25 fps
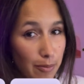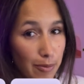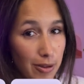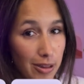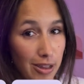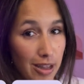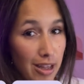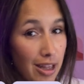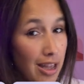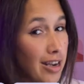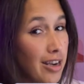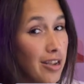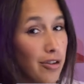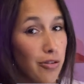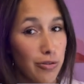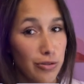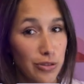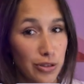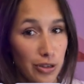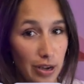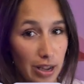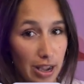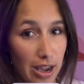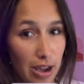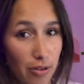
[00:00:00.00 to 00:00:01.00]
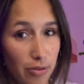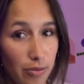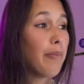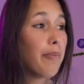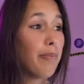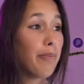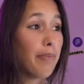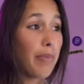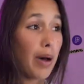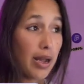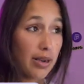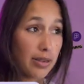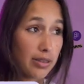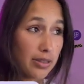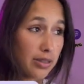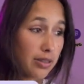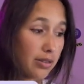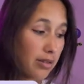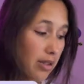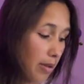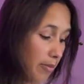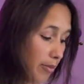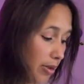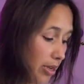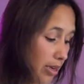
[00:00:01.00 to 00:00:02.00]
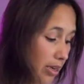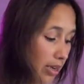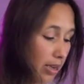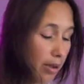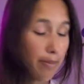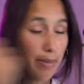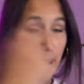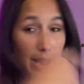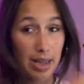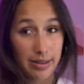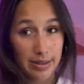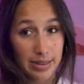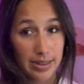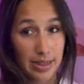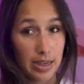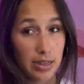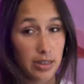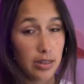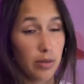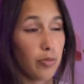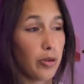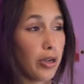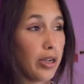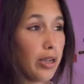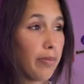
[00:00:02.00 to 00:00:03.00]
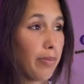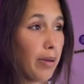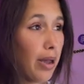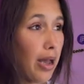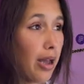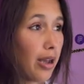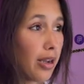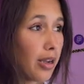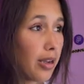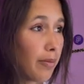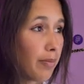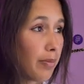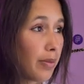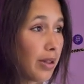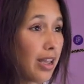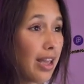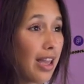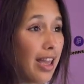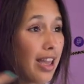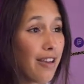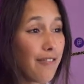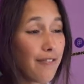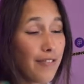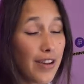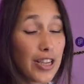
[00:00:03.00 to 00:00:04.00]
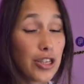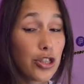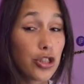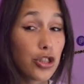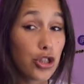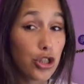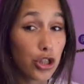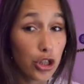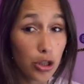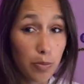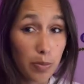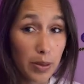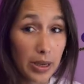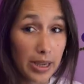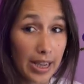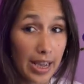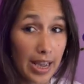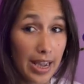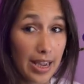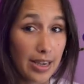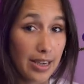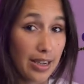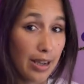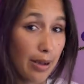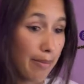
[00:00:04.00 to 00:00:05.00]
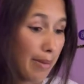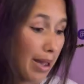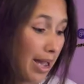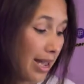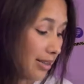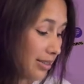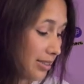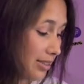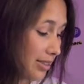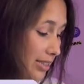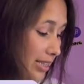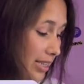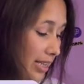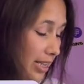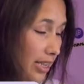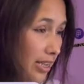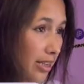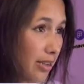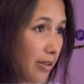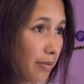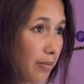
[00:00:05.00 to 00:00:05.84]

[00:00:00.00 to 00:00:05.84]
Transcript: with any auto layer. But I'm going to Command Z to bring it back. If I duplicate Command D,